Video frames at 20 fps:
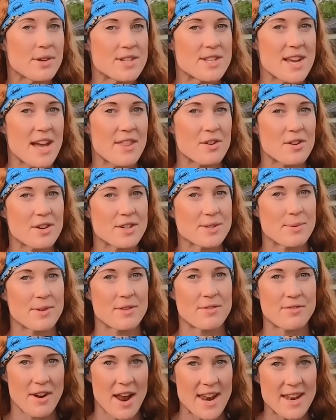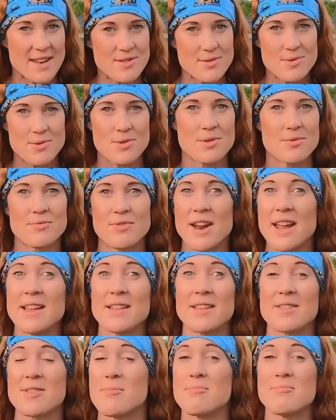could share the cost with a friend or
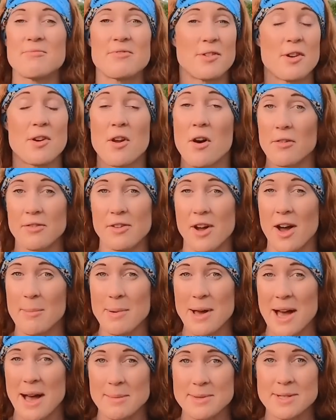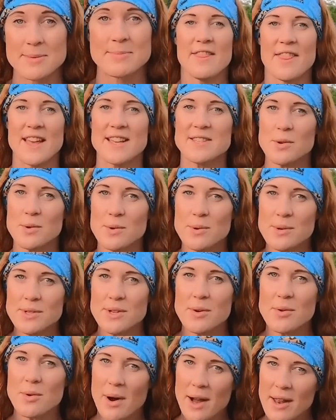ring them for an offcut perhaps. There's
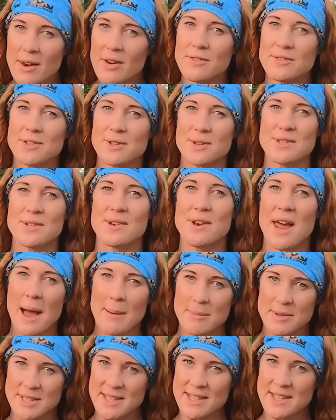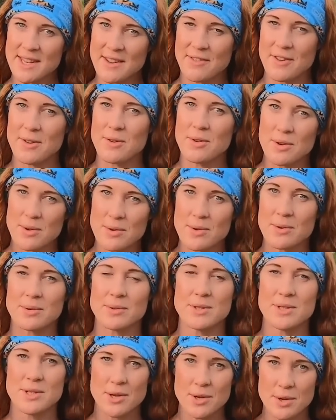also quite a lot of choice on Amazon if you
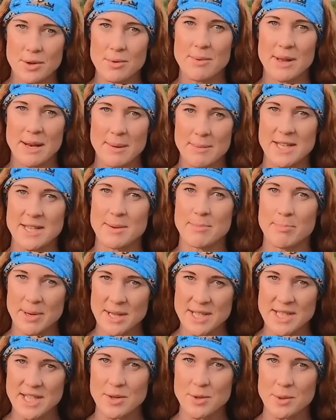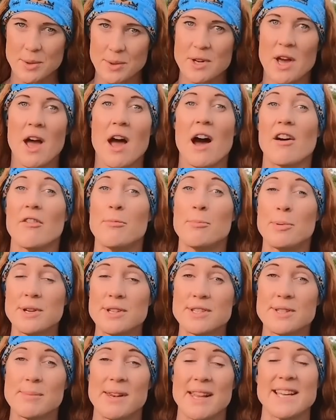Google 2 millimeter bungee cord. I've
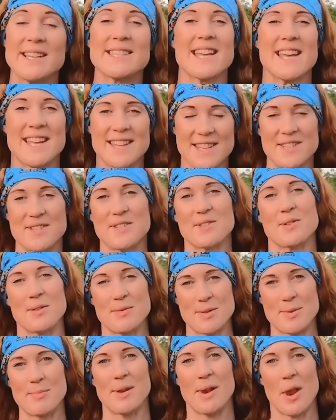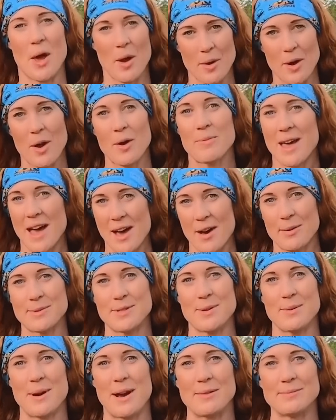put some links in the description below. Hope that
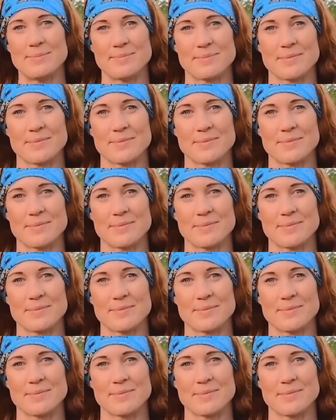helps you out.